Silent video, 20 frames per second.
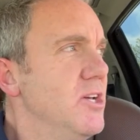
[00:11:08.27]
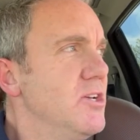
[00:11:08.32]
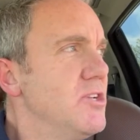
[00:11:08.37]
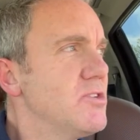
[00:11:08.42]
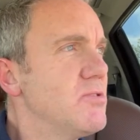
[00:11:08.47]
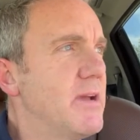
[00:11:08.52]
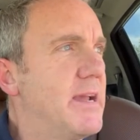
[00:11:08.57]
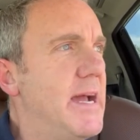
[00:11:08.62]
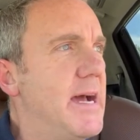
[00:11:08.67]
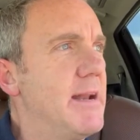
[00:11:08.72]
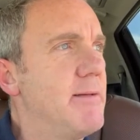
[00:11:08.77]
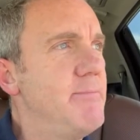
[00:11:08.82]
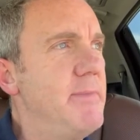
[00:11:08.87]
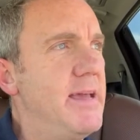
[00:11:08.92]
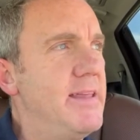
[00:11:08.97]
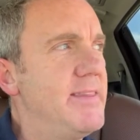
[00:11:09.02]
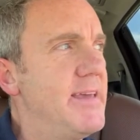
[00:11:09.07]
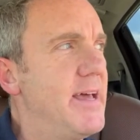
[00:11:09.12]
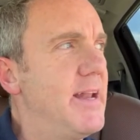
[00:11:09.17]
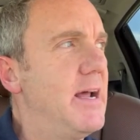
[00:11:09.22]
So I kind of
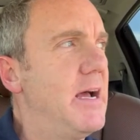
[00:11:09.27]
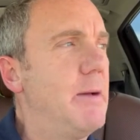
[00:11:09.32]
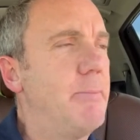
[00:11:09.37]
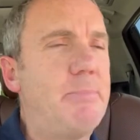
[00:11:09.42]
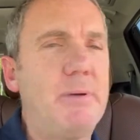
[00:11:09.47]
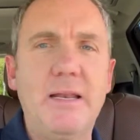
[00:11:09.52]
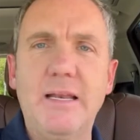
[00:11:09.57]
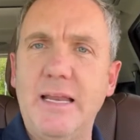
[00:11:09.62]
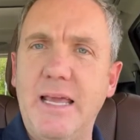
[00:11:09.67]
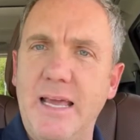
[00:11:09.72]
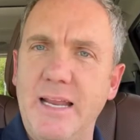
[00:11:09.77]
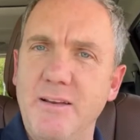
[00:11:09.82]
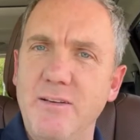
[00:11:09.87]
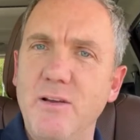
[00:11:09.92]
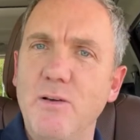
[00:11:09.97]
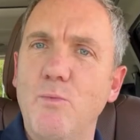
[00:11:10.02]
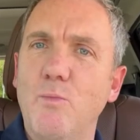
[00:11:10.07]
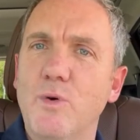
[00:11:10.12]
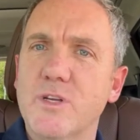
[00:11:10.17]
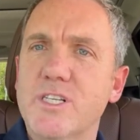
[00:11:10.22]
made that up and
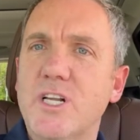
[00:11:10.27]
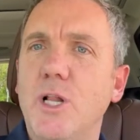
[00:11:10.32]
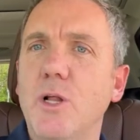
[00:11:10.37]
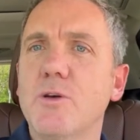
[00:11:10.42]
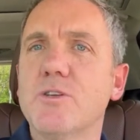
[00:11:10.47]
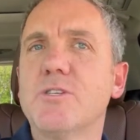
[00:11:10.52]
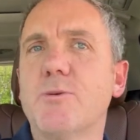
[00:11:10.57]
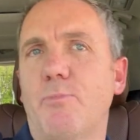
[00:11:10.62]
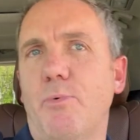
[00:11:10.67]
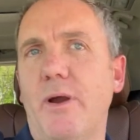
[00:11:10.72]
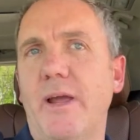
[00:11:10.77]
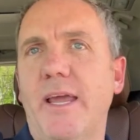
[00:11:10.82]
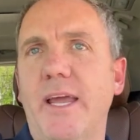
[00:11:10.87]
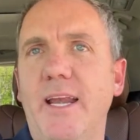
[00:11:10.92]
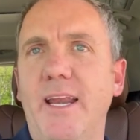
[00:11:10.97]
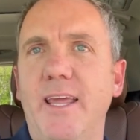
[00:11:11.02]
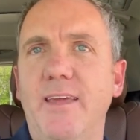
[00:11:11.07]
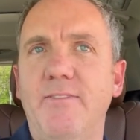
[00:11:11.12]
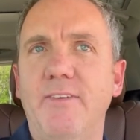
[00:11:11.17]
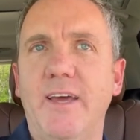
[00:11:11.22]
was close to breaking
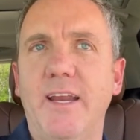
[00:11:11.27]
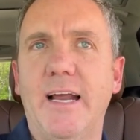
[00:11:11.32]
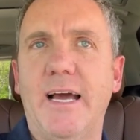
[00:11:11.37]
even.